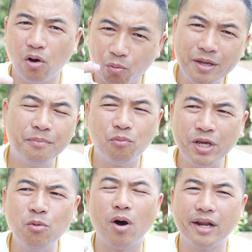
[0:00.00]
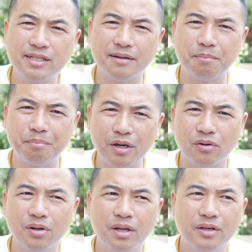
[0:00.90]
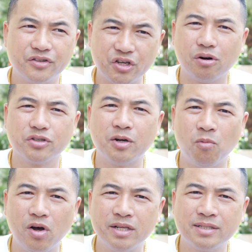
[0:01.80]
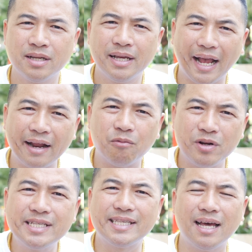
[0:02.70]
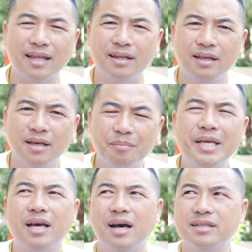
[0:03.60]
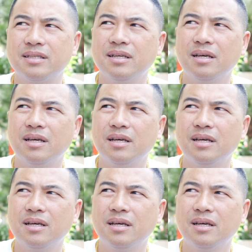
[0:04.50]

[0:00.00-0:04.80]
We wanted to build zeros and ones and resell it because